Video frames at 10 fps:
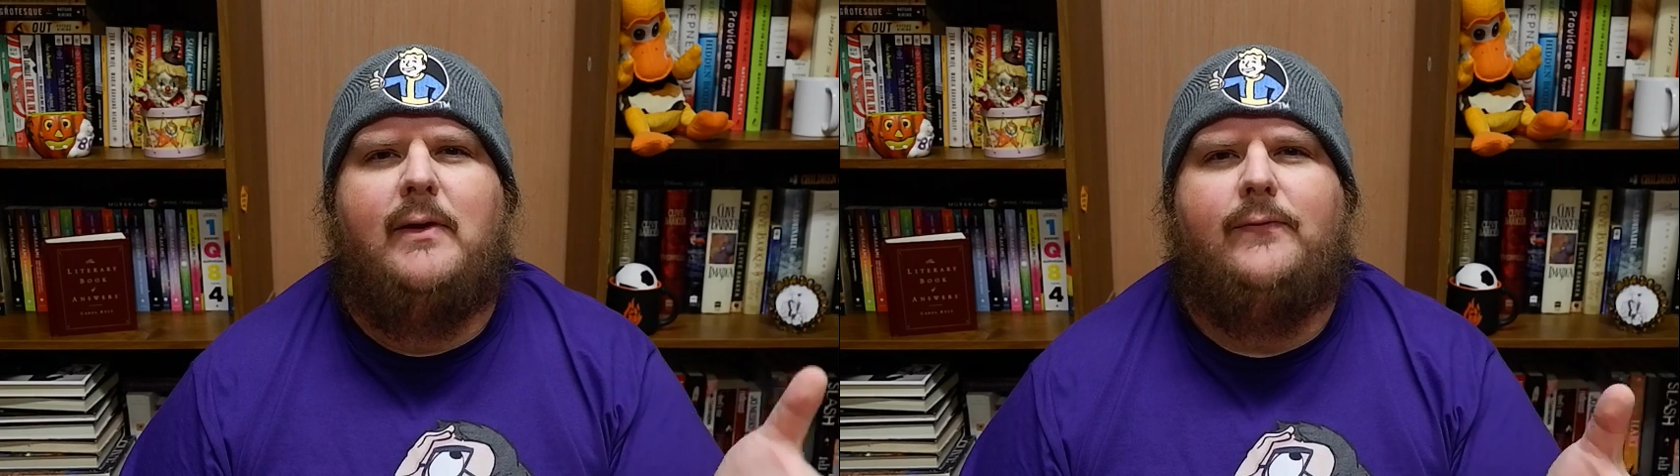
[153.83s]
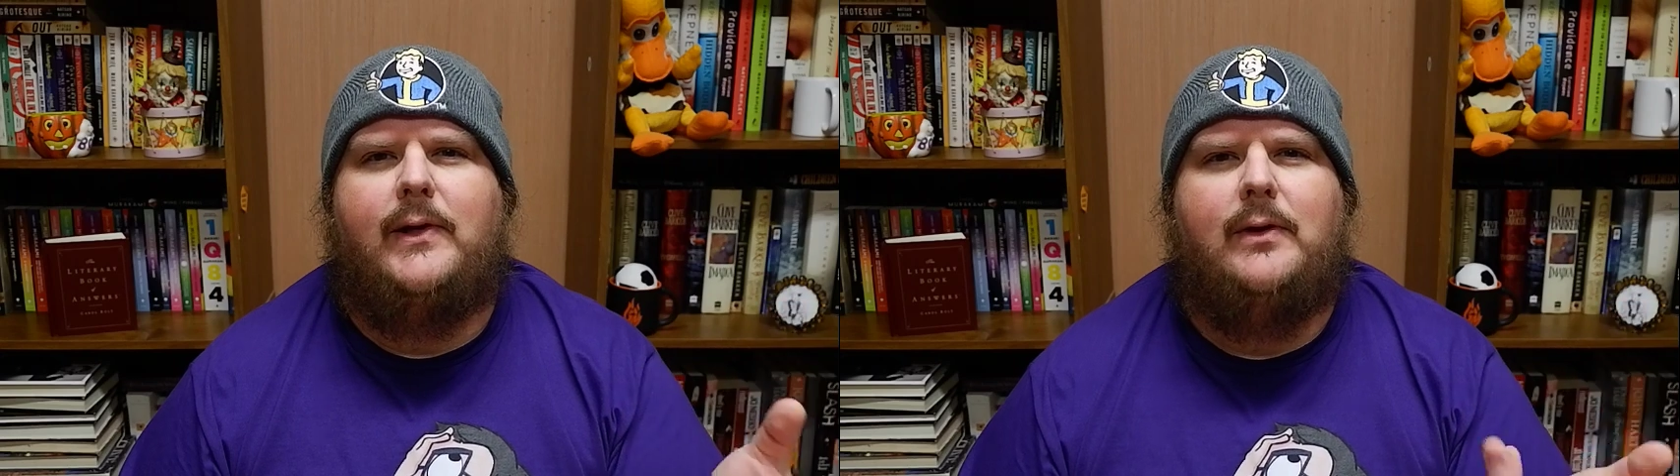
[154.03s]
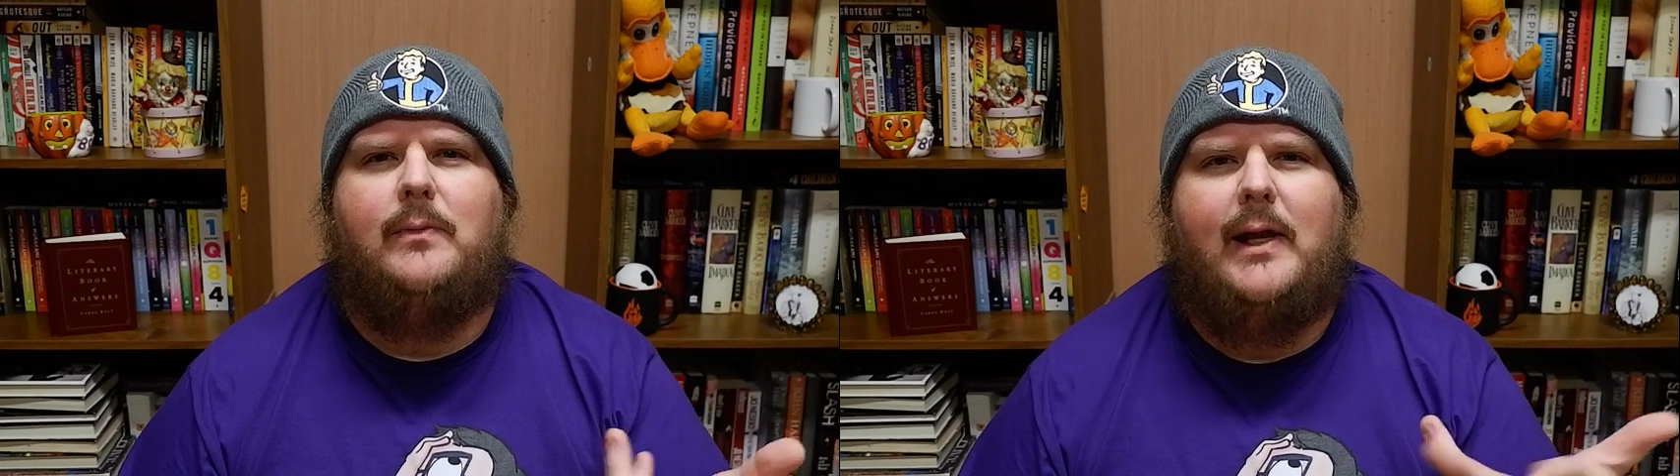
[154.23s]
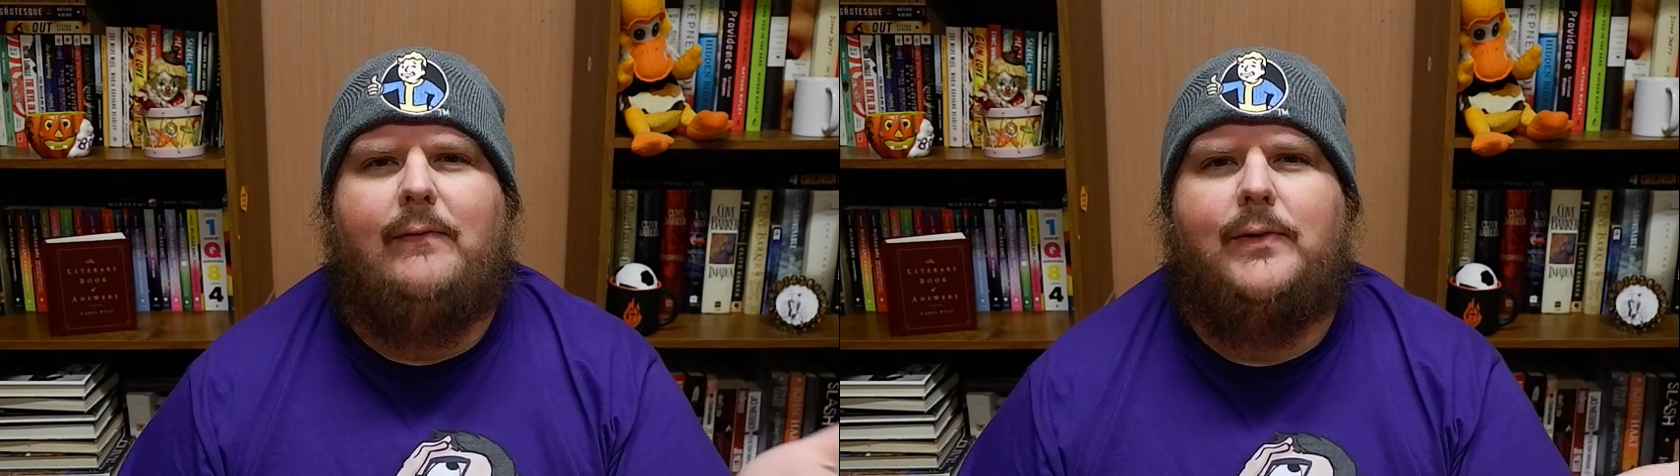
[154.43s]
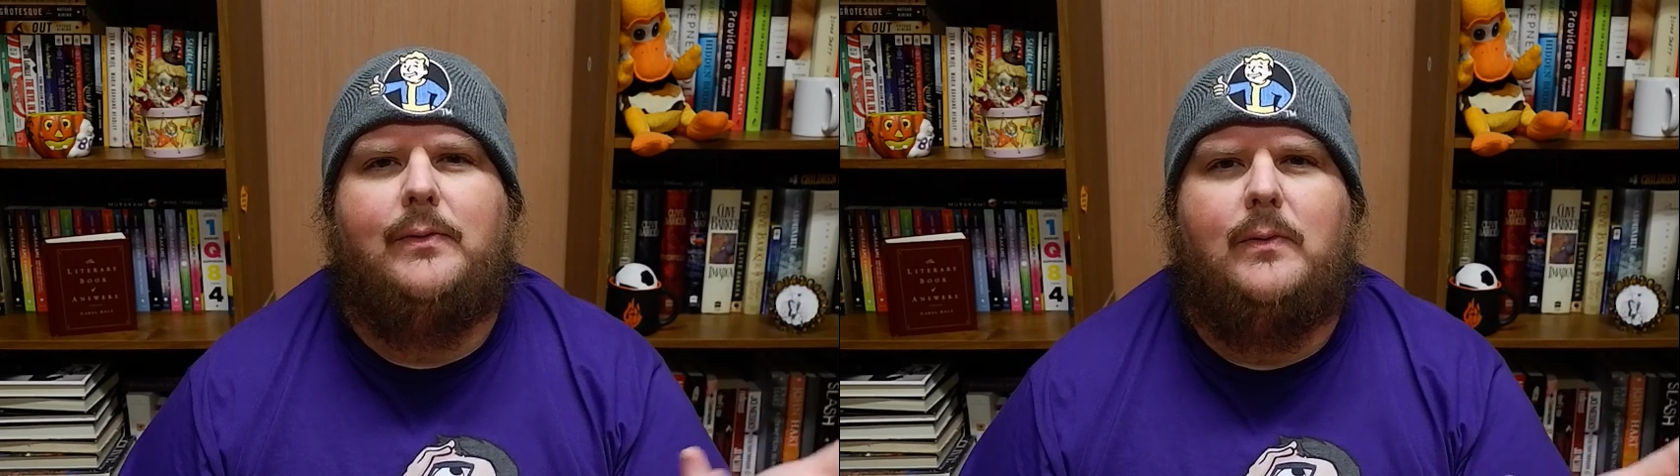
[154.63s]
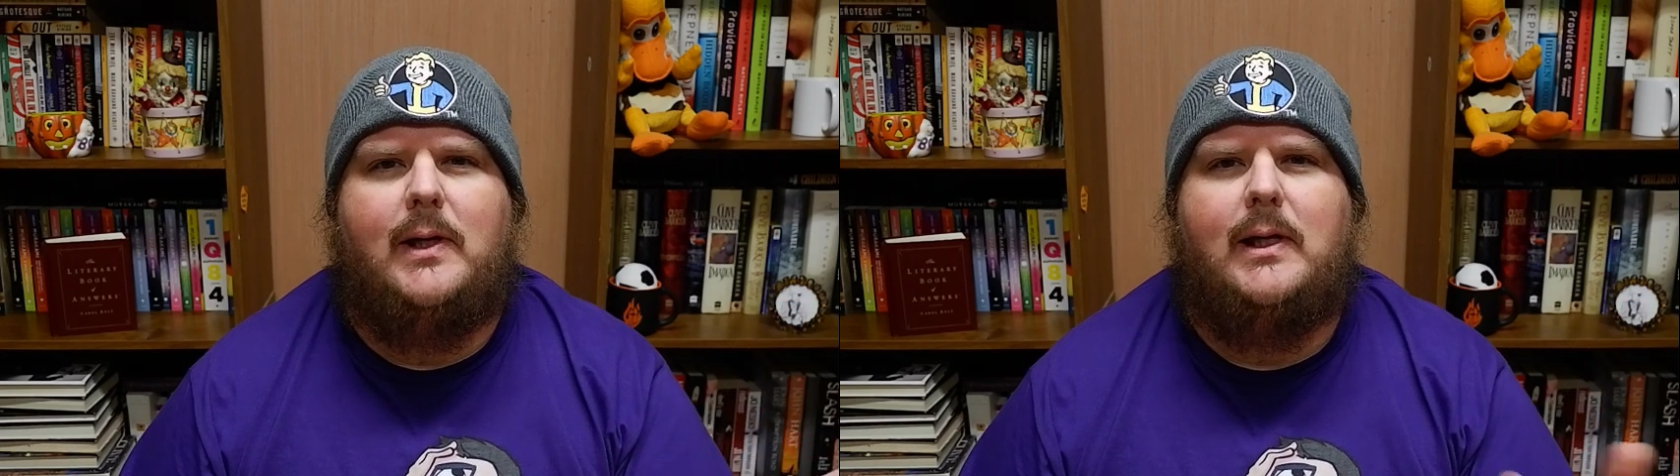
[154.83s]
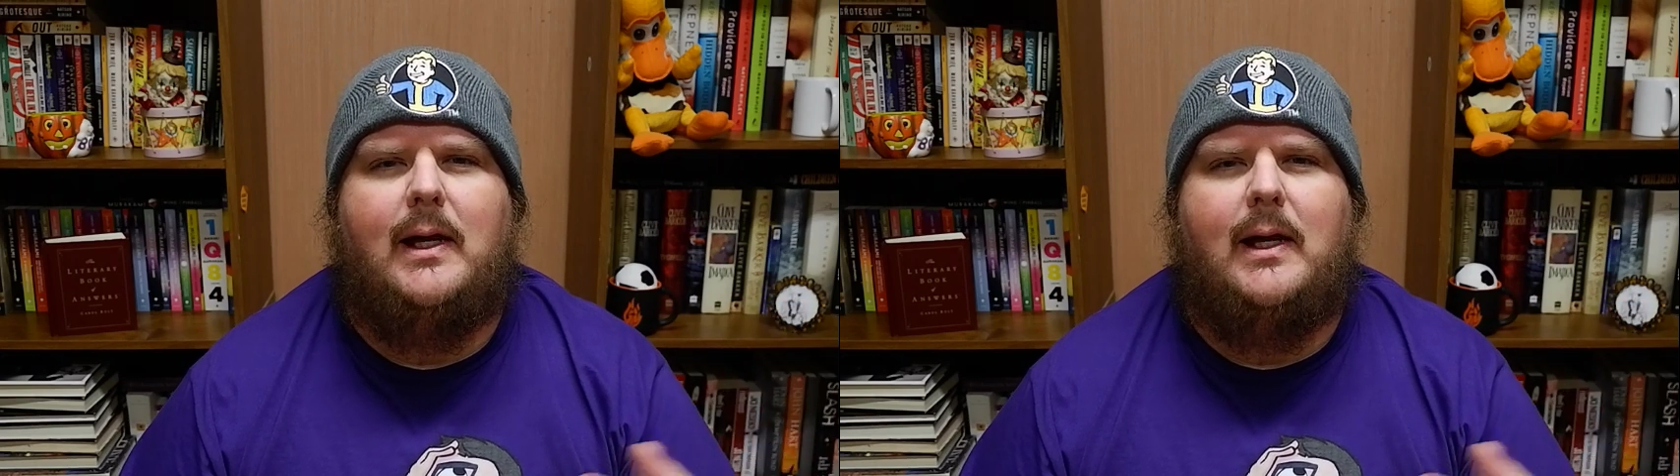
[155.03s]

Mifflin or whatever one.